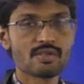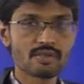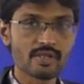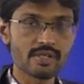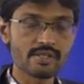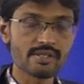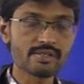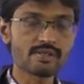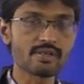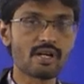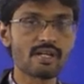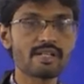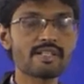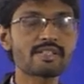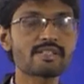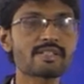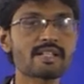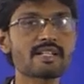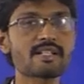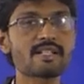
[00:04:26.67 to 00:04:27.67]
So in the solid
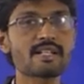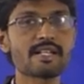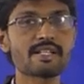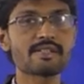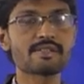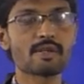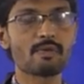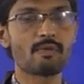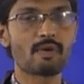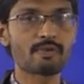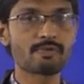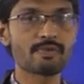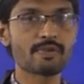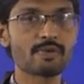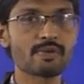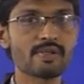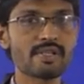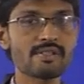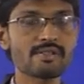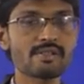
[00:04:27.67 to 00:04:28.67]
state laser, what we
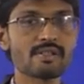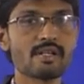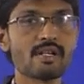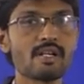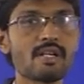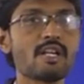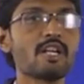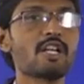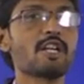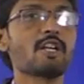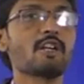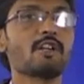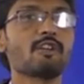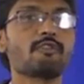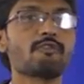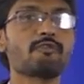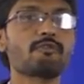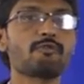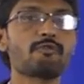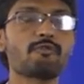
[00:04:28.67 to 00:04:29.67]
do is,
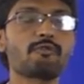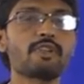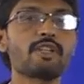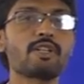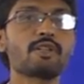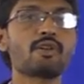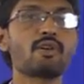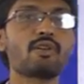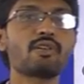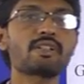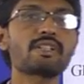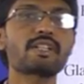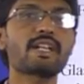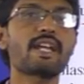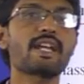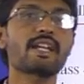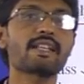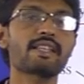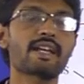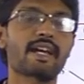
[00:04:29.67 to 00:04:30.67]
we don't
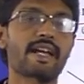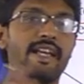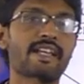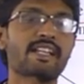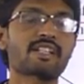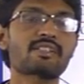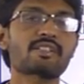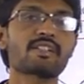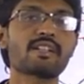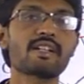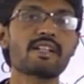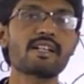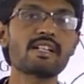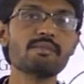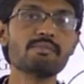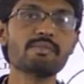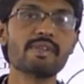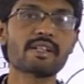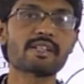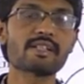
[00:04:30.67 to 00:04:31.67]
take the
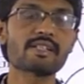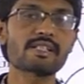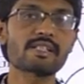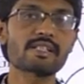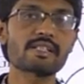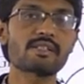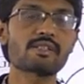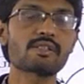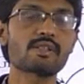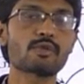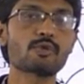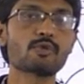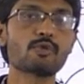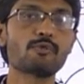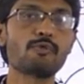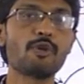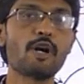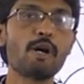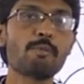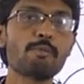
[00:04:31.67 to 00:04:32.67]
external mirrors to
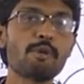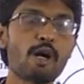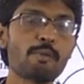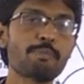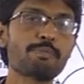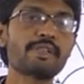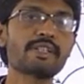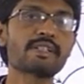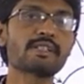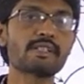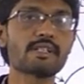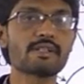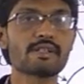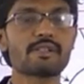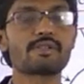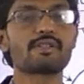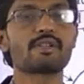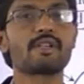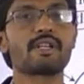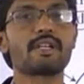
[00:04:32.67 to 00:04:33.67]
form optical
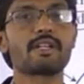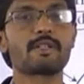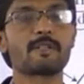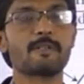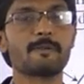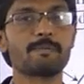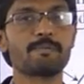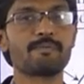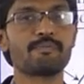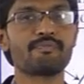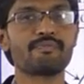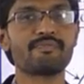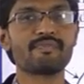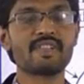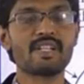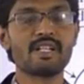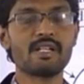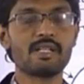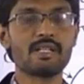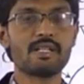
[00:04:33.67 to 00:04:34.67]
resonator.
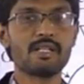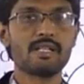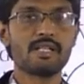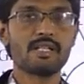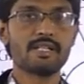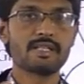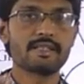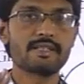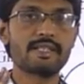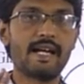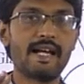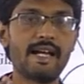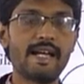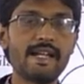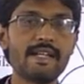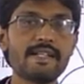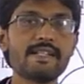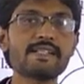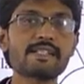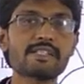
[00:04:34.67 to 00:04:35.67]
The
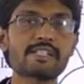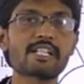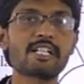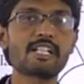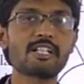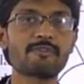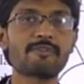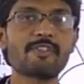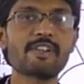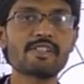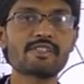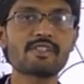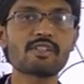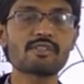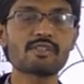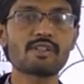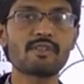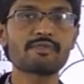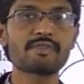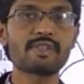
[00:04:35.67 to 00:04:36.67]
end
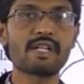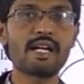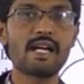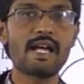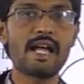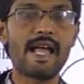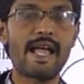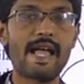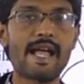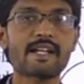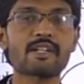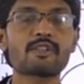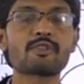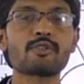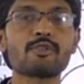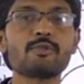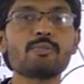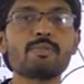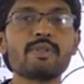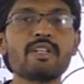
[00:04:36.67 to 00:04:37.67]
surfaces of the
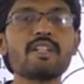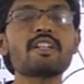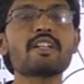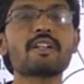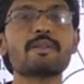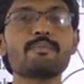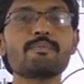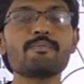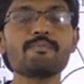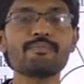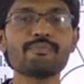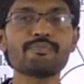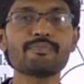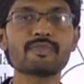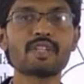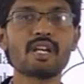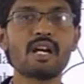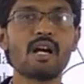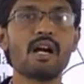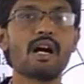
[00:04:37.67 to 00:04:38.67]
active medium
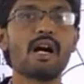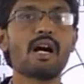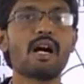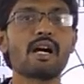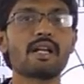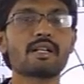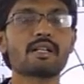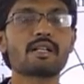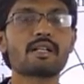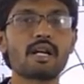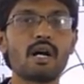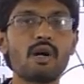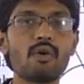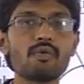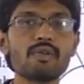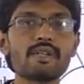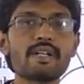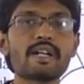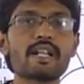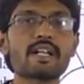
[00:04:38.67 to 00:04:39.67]
are
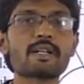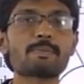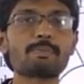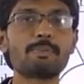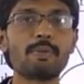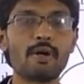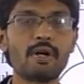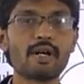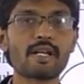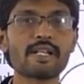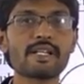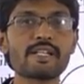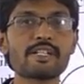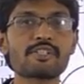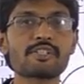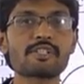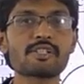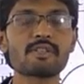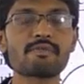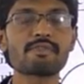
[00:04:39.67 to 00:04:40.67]
grounded and
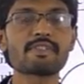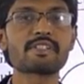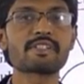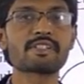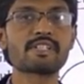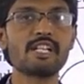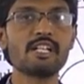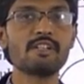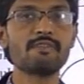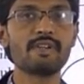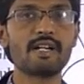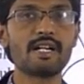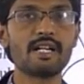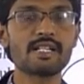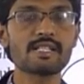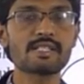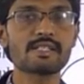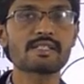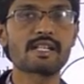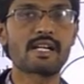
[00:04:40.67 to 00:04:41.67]
polished with
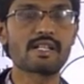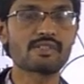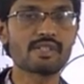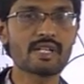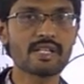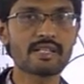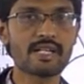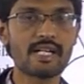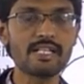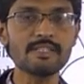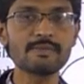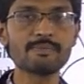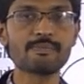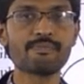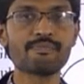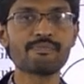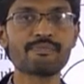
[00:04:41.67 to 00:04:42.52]
silver such that